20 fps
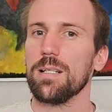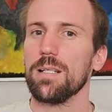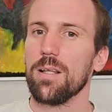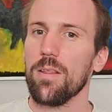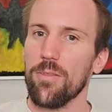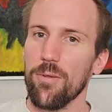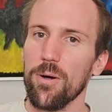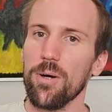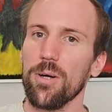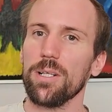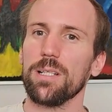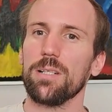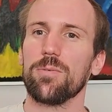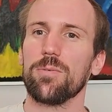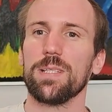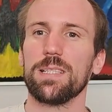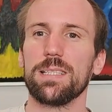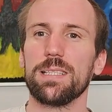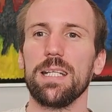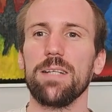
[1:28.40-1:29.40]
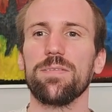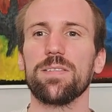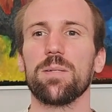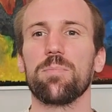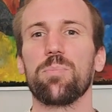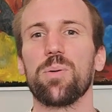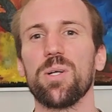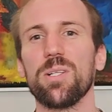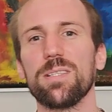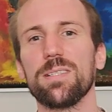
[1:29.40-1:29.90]
Third, receives a
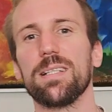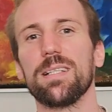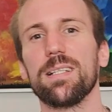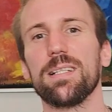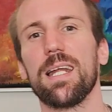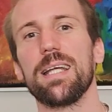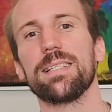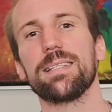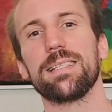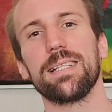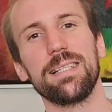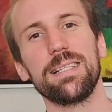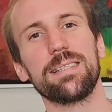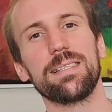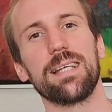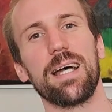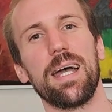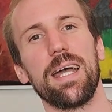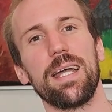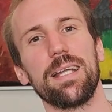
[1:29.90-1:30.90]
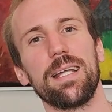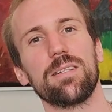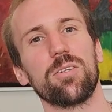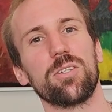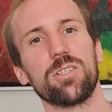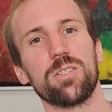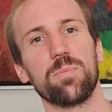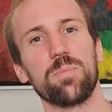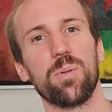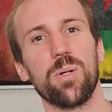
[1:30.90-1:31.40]
personalized insight or
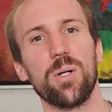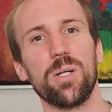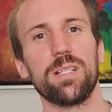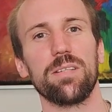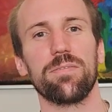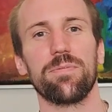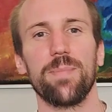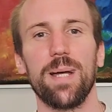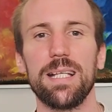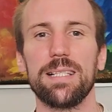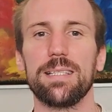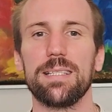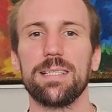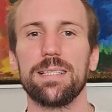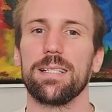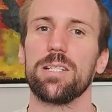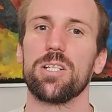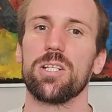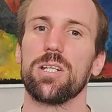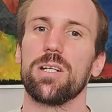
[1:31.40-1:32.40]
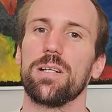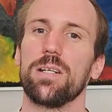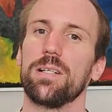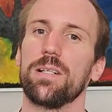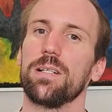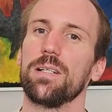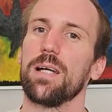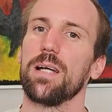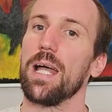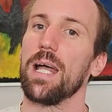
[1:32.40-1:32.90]
supportive message.
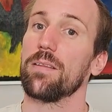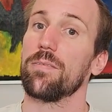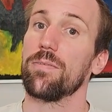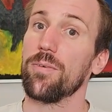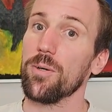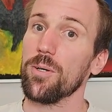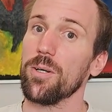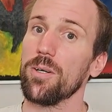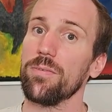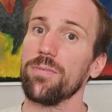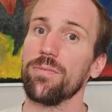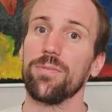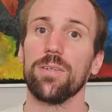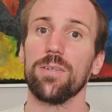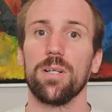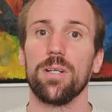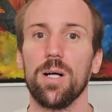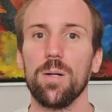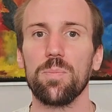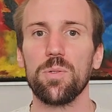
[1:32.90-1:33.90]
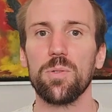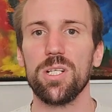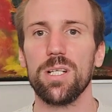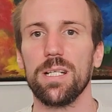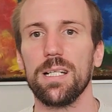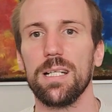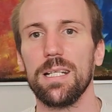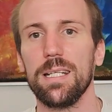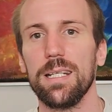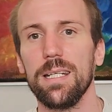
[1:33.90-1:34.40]
And fourth,
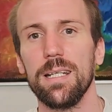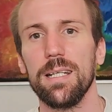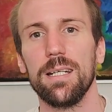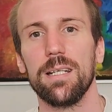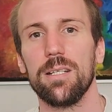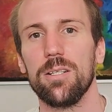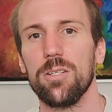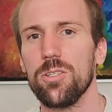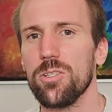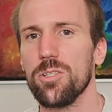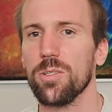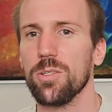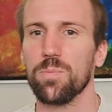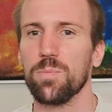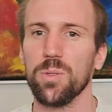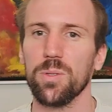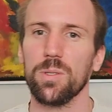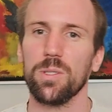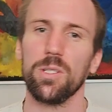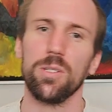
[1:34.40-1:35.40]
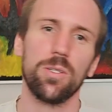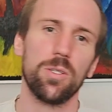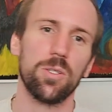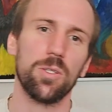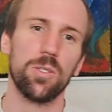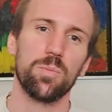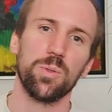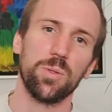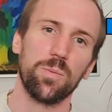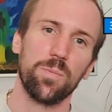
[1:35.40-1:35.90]
optionally, you
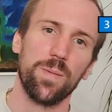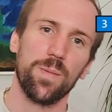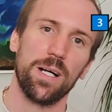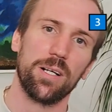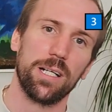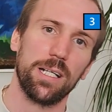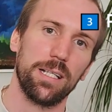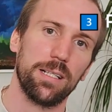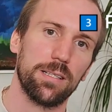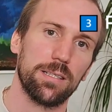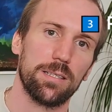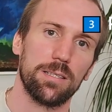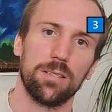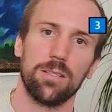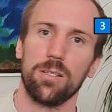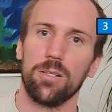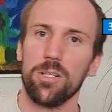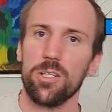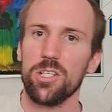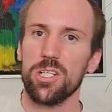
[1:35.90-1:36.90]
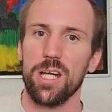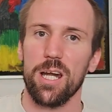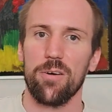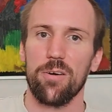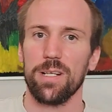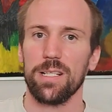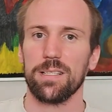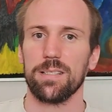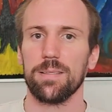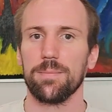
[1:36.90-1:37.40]
could bookmark it or share
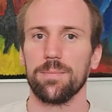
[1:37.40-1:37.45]
it.